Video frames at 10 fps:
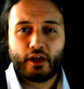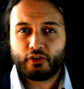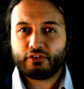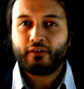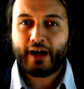
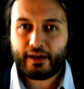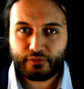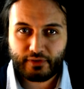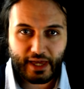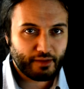You don't have
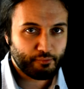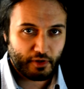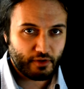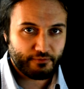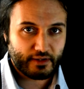to get it
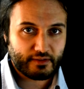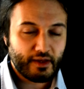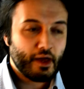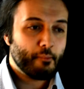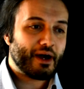perfect,
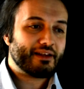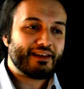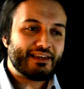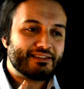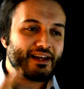but at
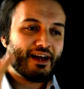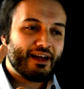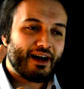least